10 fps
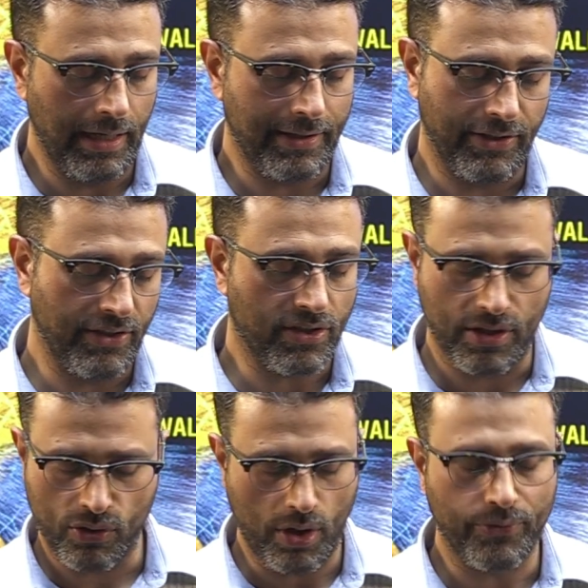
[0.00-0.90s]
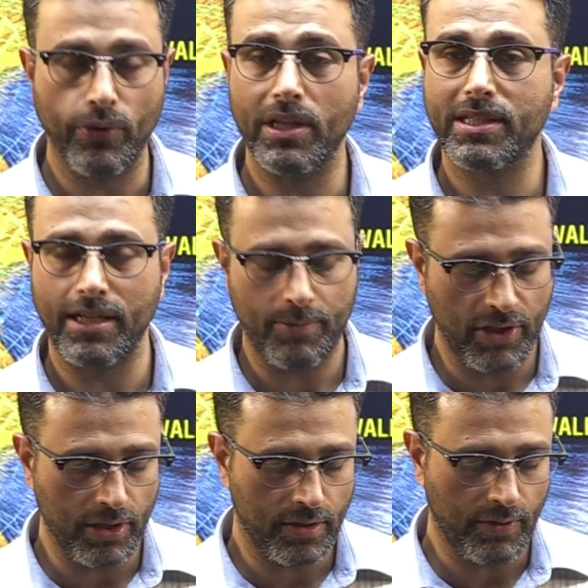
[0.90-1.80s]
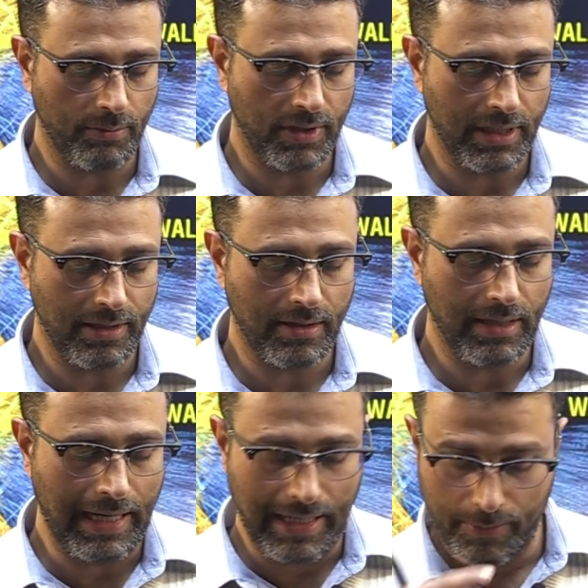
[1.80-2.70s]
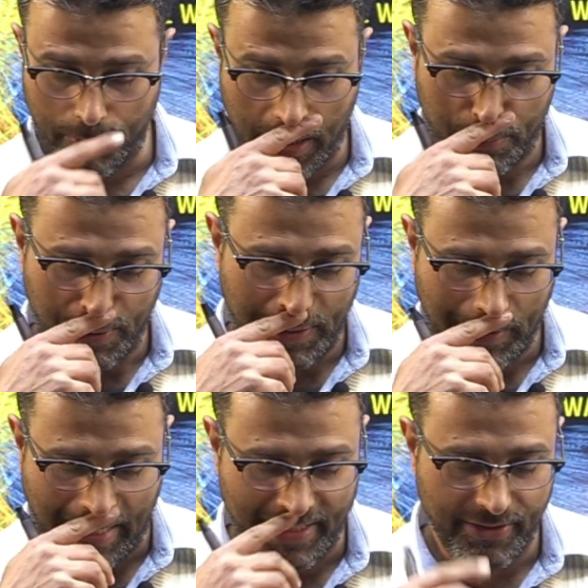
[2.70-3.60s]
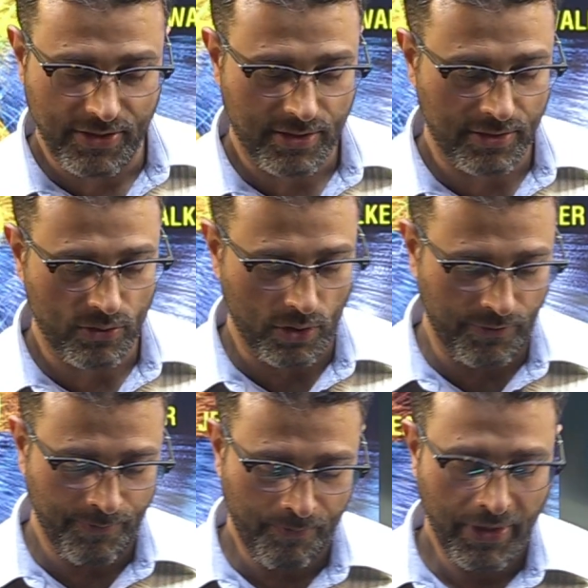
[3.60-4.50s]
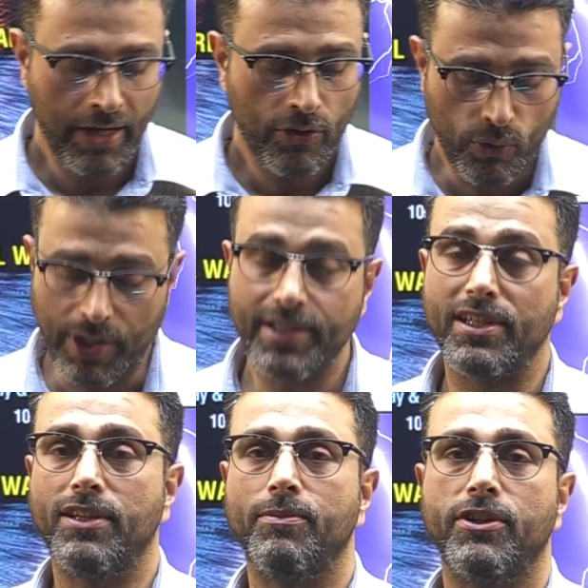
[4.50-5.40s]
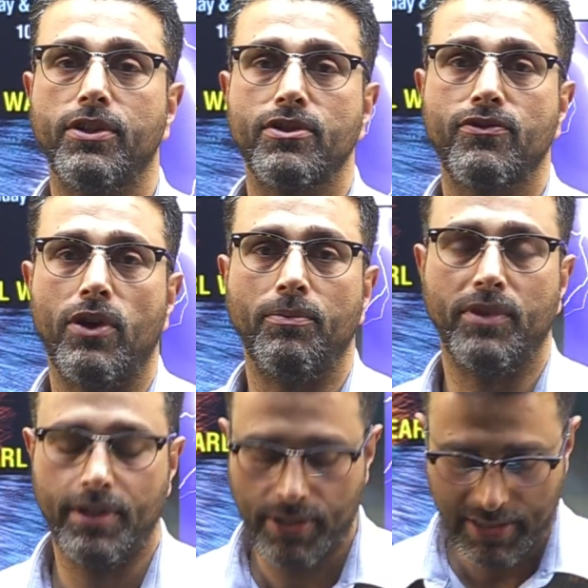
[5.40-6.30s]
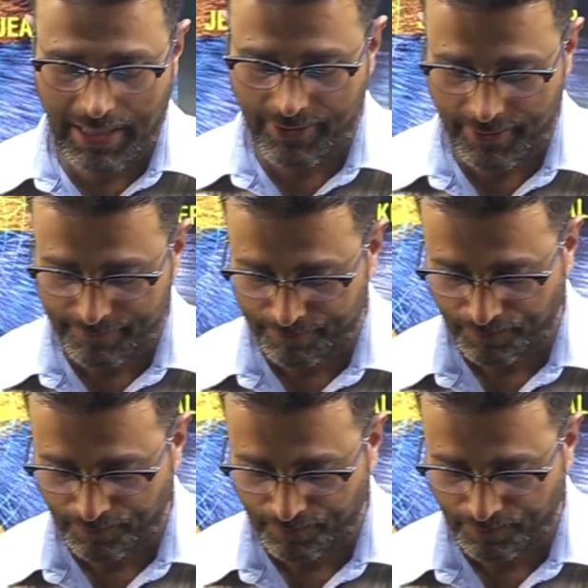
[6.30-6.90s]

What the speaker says: at a distance of 12 centimeters from the center and part B at a distance of 20 centimeters from the center.